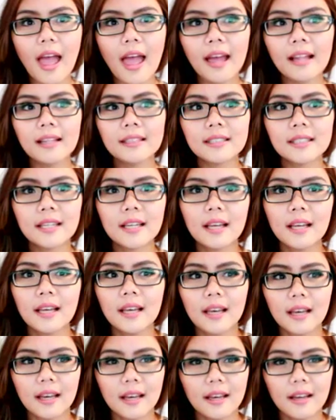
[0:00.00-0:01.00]
And
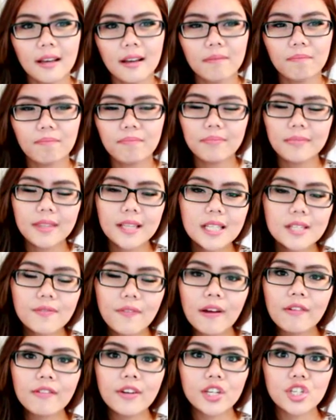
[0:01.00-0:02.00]
this
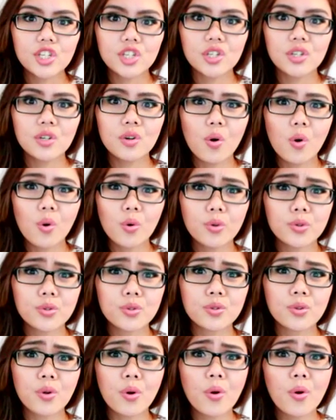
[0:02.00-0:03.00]
foundation
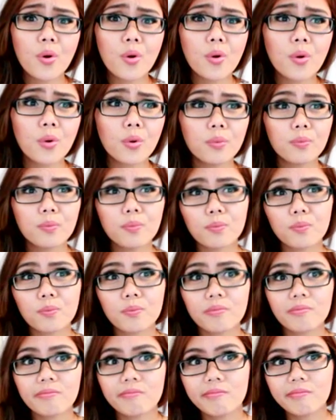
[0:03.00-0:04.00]
also
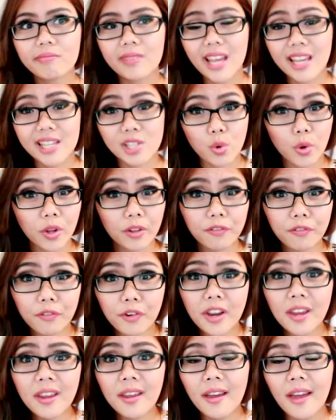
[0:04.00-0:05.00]
is
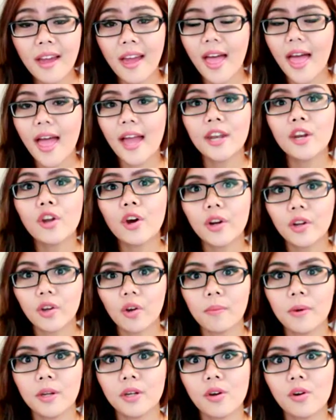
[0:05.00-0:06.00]
oil-free and
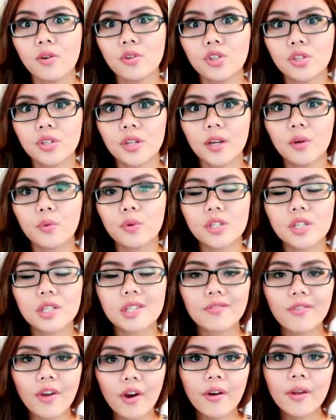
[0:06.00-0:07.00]
non-comedogenic, which
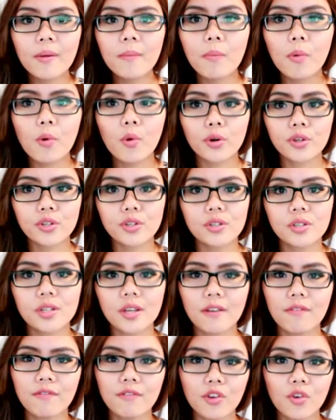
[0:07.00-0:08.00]
is very important
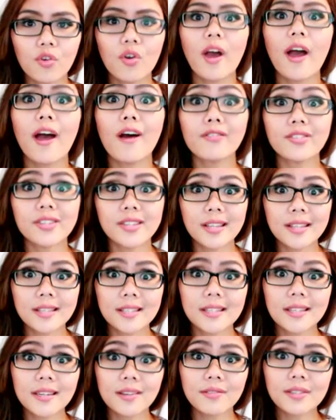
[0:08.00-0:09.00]
if you have
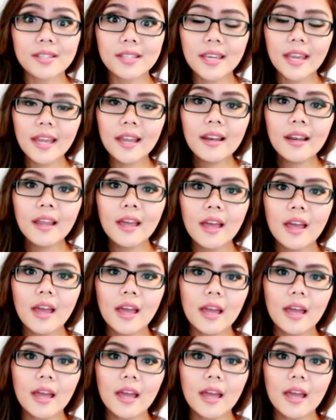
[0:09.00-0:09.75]
sensitive skin.